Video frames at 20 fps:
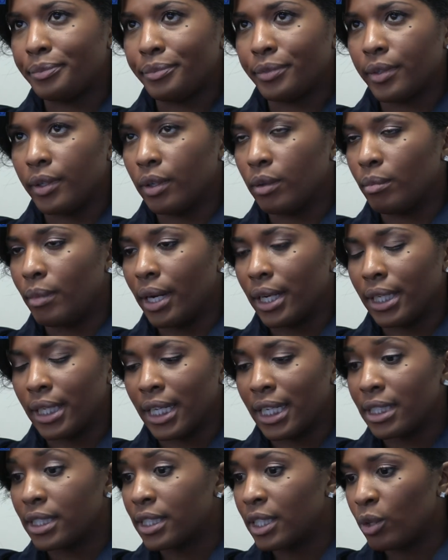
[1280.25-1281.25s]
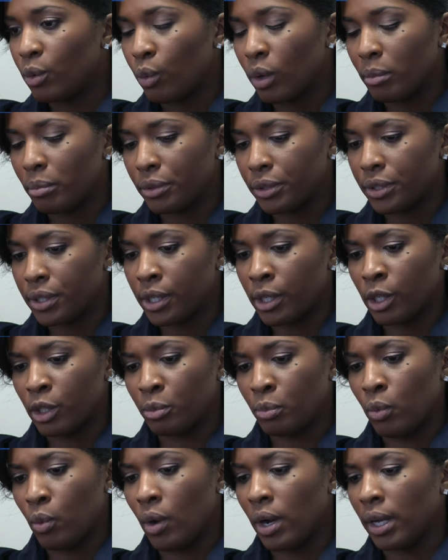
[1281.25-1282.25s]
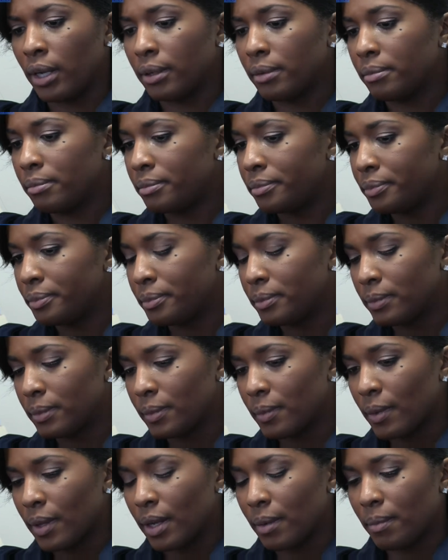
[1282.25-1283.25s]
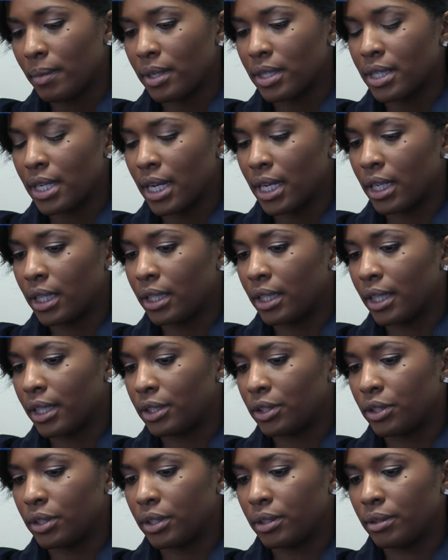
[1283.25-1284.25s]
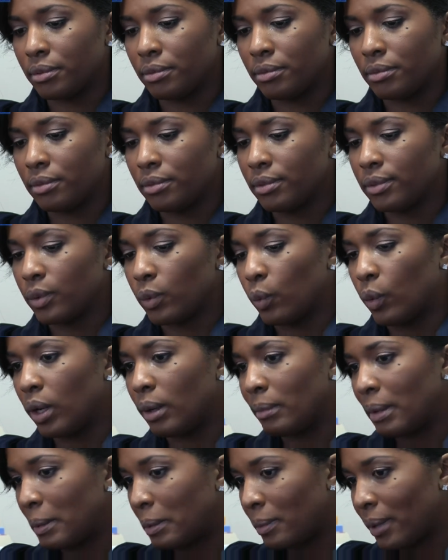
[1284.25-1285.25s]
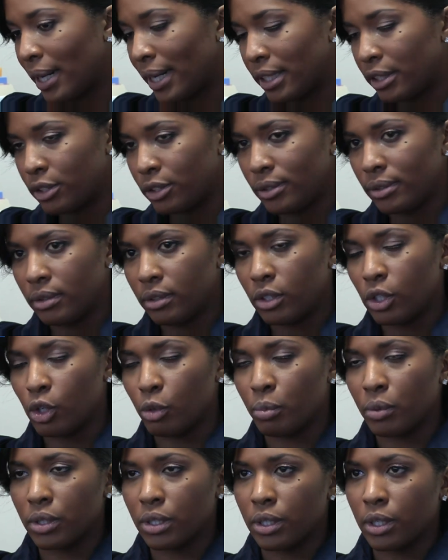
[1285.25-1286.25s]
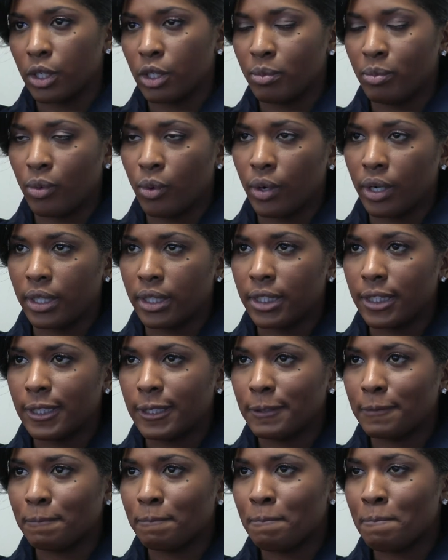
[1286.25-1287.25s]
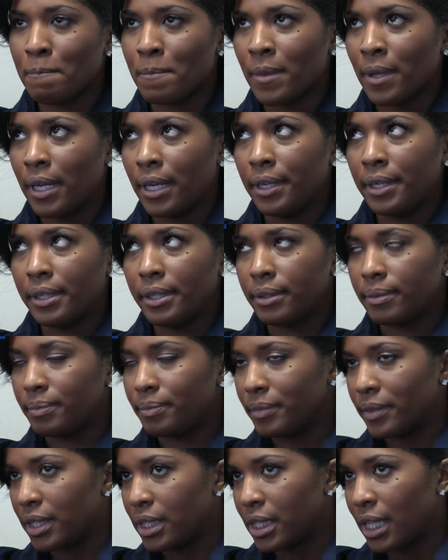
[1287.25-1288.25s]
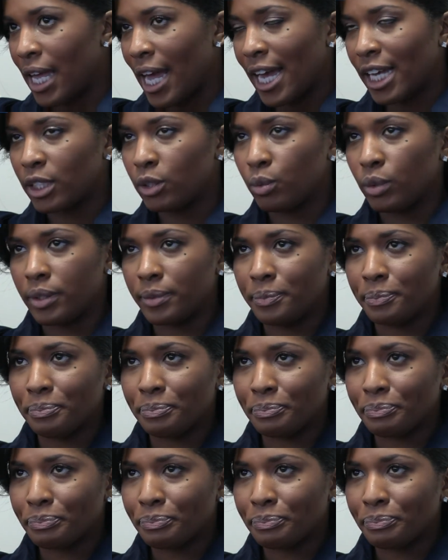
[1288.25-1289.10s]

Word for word: you know, by less than one percentage point. Second election, won maybe by two percentage points. This last one,